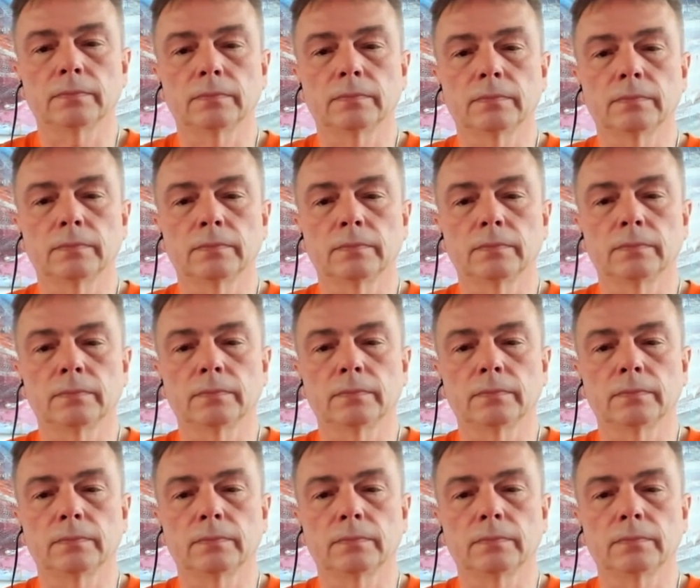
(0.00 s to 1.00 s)

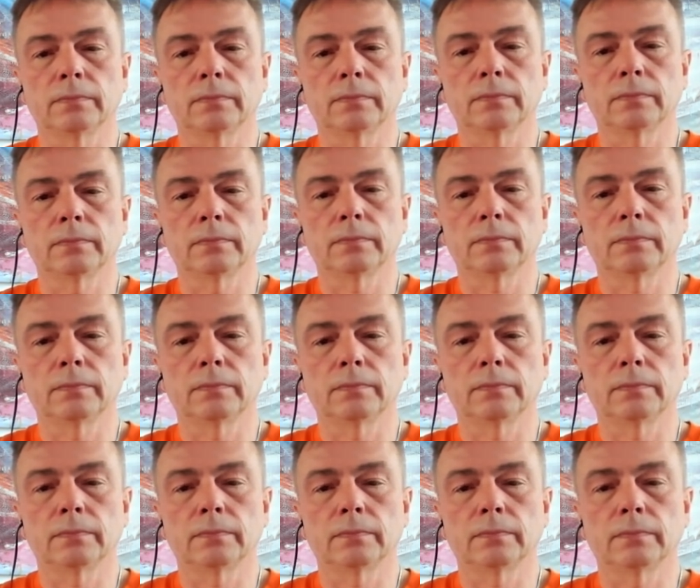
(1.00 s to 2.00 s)

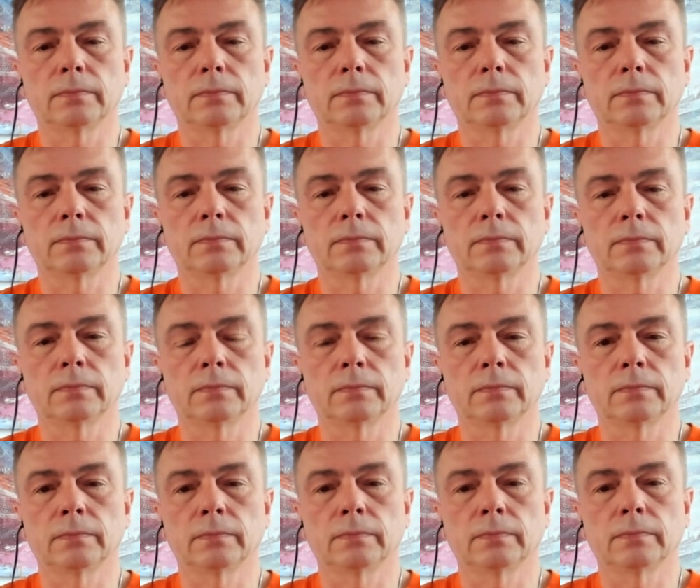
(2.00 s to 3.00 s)

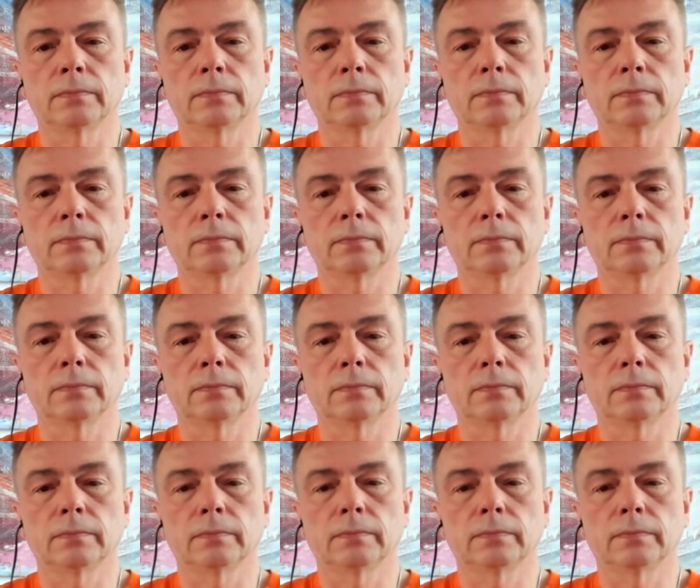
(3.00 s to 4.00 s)

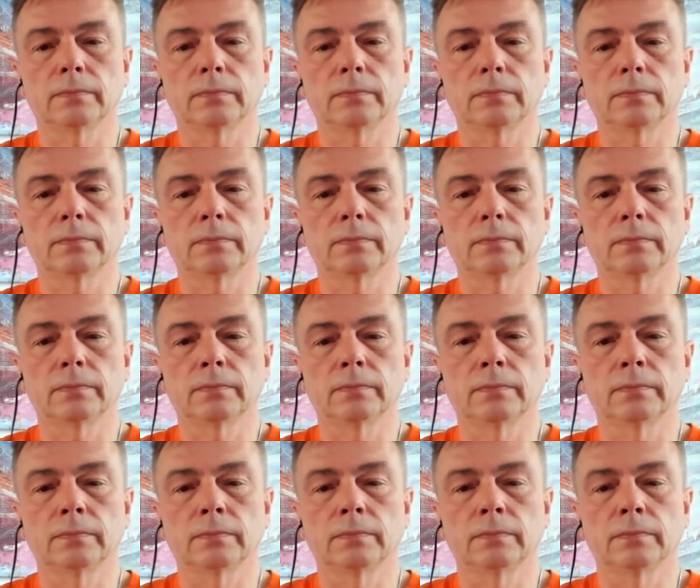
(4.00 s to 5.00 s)

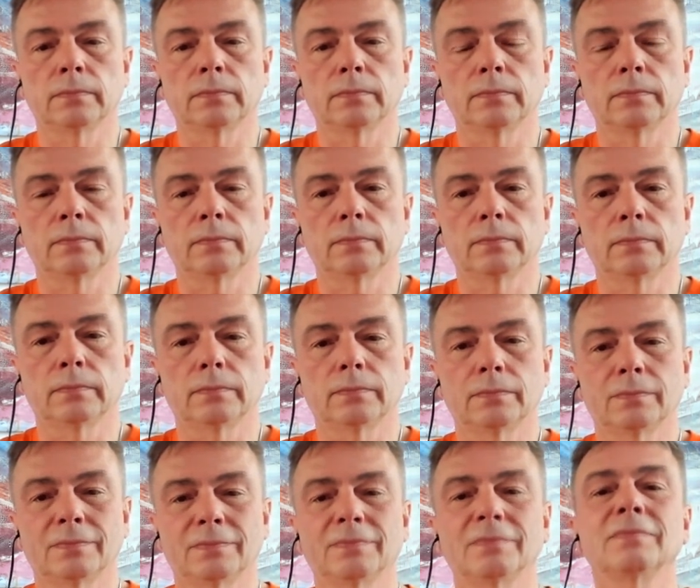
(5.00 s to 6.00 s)

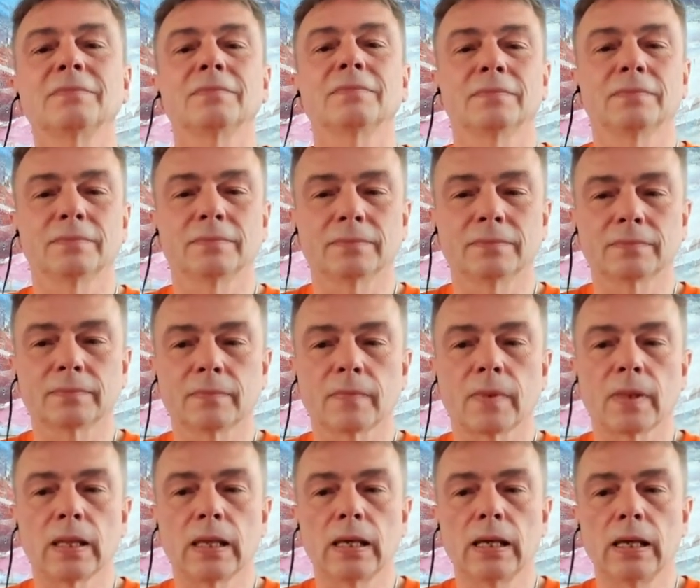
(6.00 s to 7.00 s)

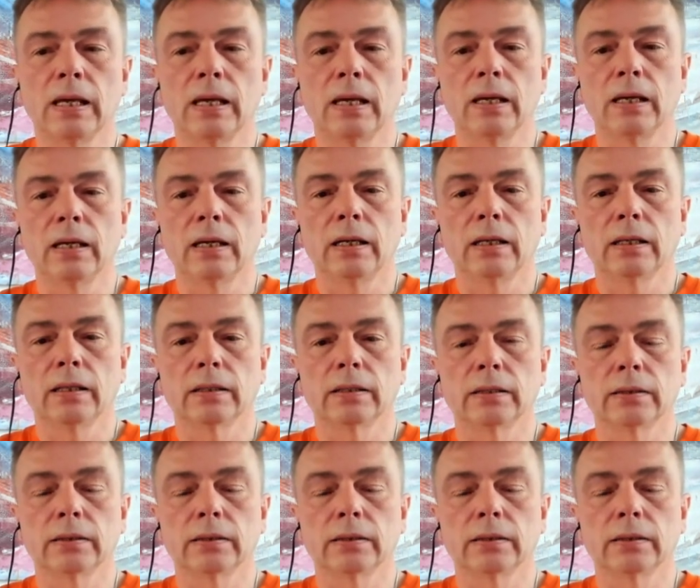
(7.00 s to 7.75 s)
No words are spoken by the person on screen.